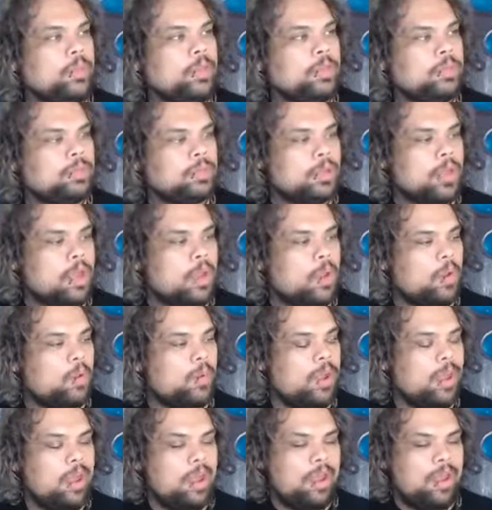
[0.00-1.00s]

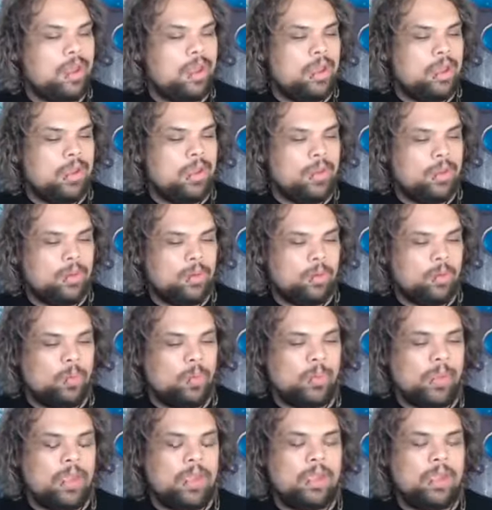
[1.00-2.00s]
So
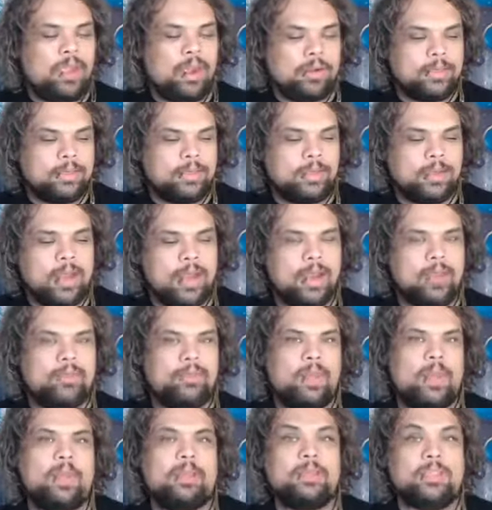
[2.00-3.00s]
we are still kind of
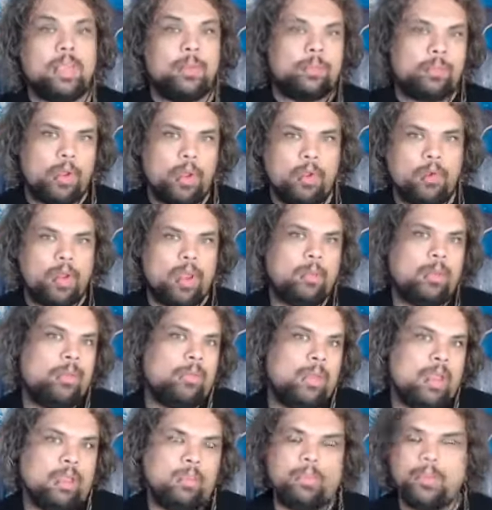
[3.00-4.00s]
like deprogramming
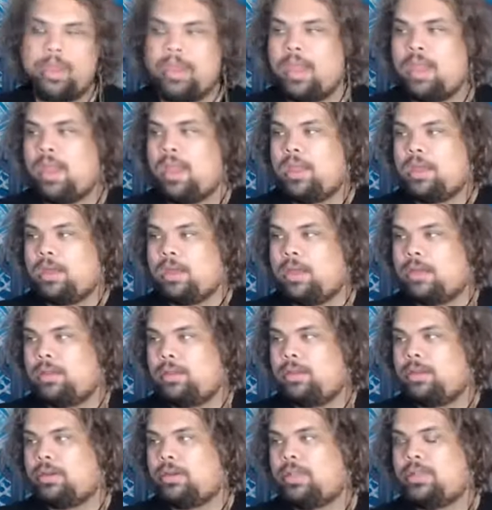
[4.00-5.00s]
maybe and
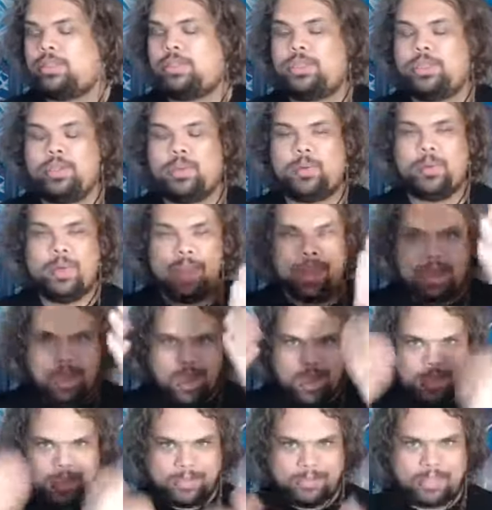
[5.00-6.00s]
learning to
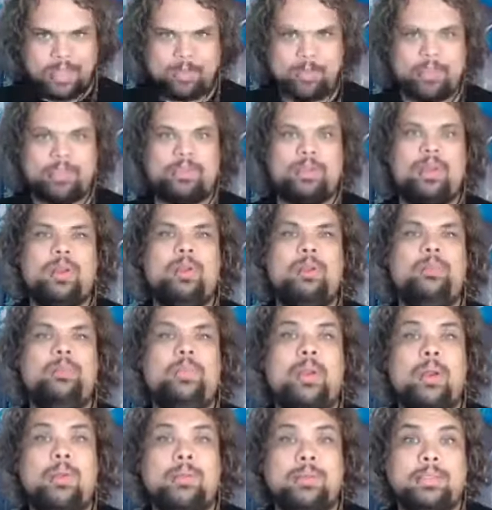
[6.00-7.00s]
step into our own
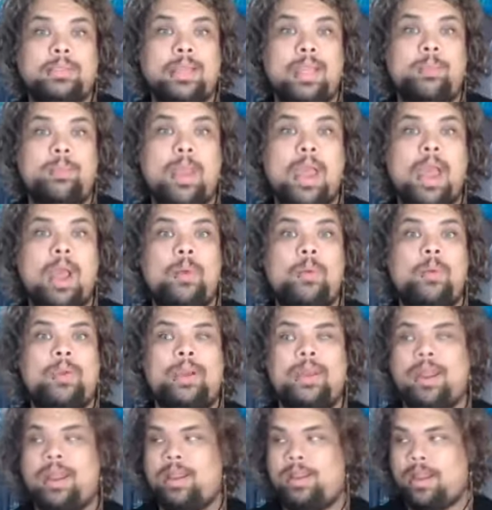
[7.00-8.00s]
potency and
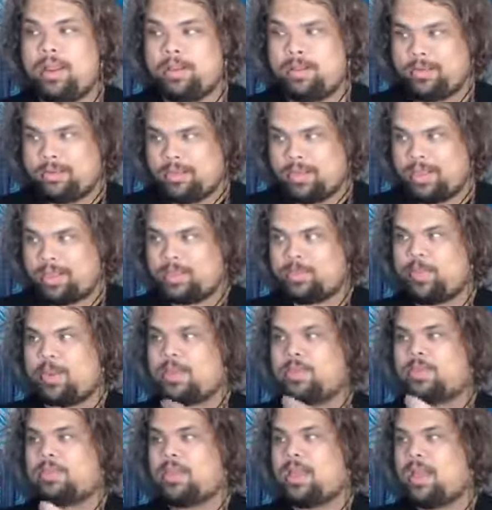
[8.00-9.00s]
power and
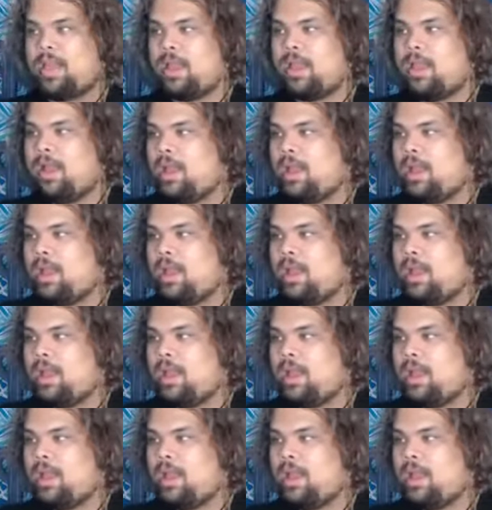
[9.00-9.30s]
express that.